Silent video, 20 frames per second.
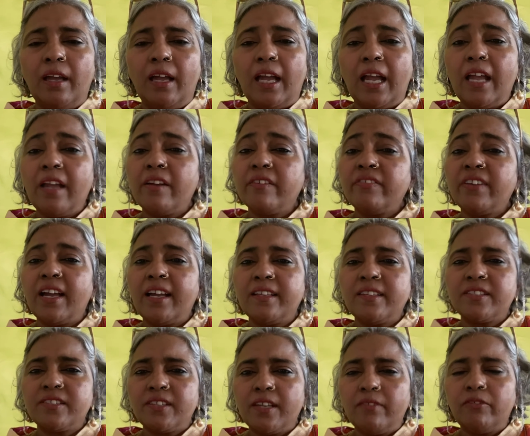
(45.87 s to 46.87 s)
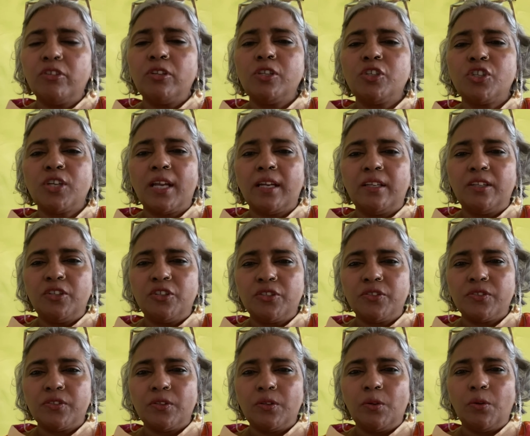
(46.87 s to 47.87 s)
I have had several
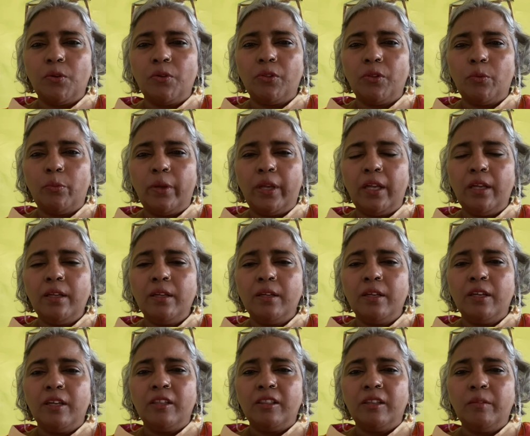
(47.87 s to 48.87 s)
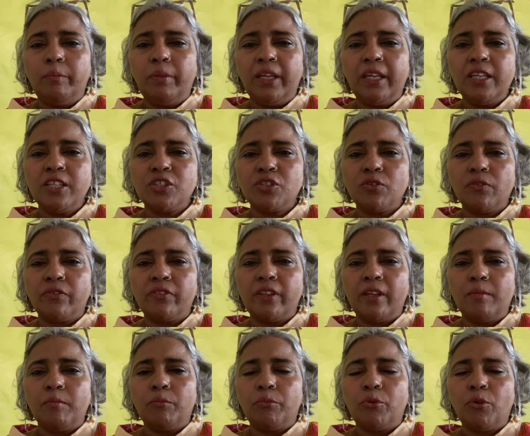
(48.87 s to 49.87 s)
challenges along the way, the biggest of
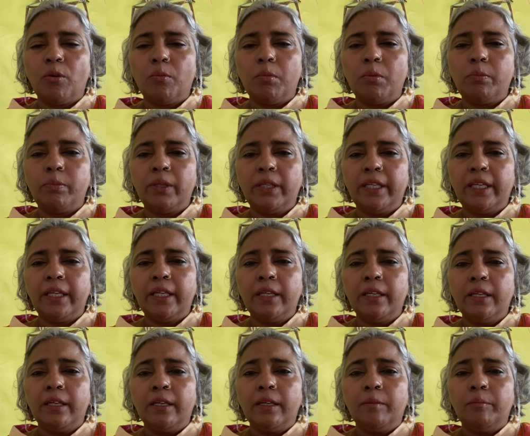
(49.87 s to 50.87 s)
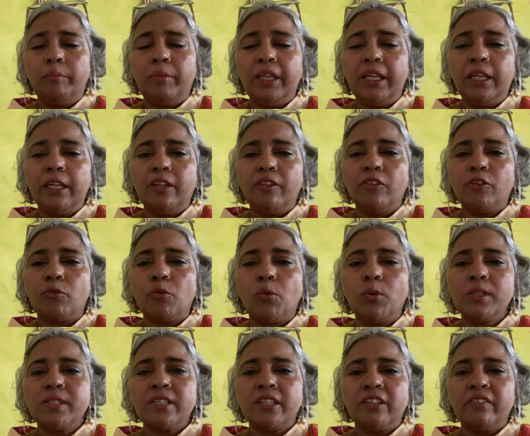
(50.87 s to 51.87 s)
them probably being in the
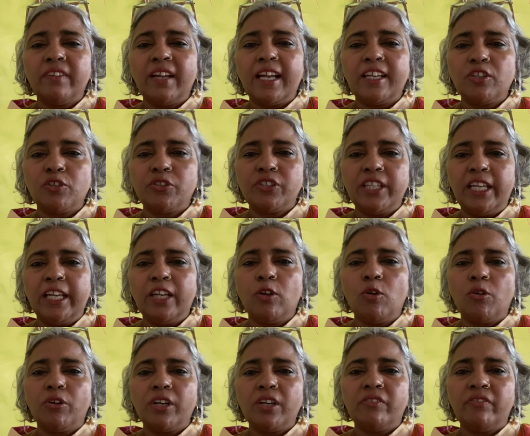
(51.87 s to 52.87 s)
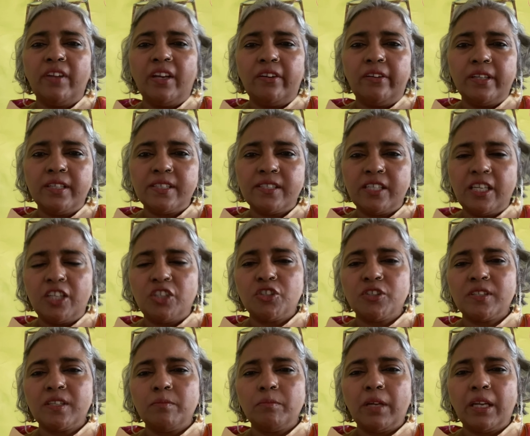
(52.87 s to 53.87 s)
roles that I've had to take on at various
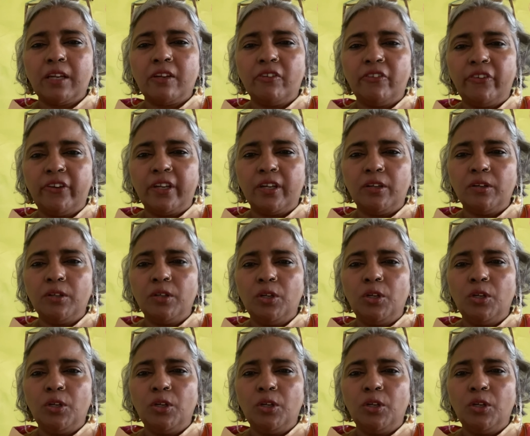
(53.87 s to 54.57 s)
stages in my career,